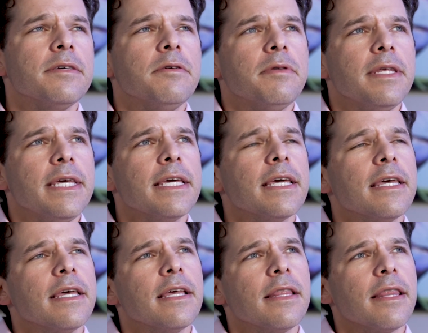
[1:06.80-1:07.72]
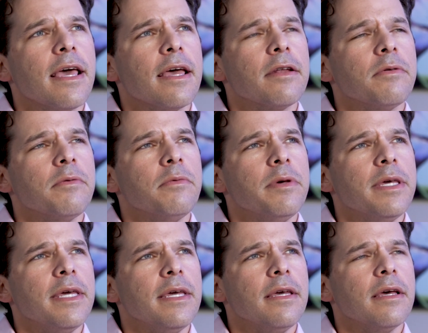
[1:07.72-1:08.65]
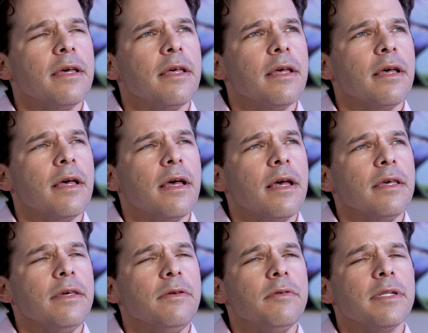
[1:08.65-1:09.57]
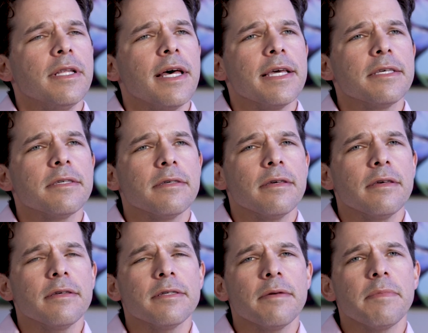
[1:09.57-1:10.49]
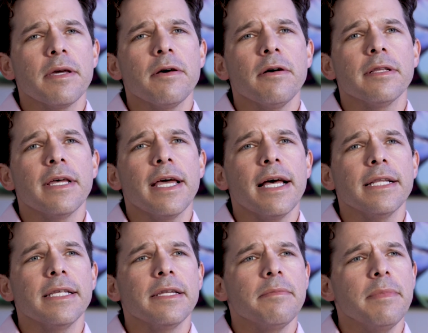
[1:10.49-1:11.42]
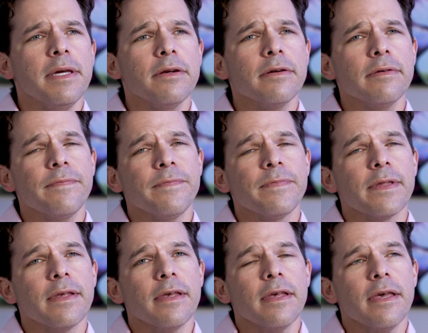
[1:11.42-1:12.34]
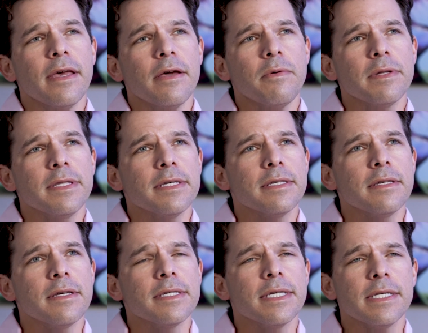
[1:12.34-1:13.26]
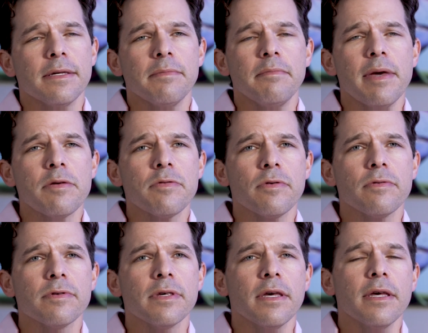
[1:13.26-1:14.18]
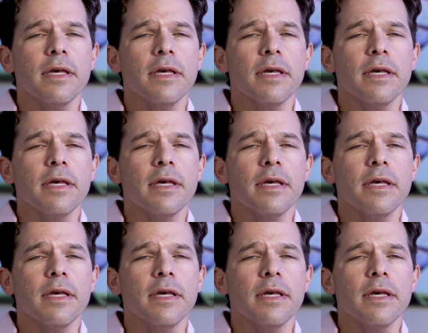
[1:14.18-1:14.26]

unique in that we utilize something called a halitometer, and what this does is it measures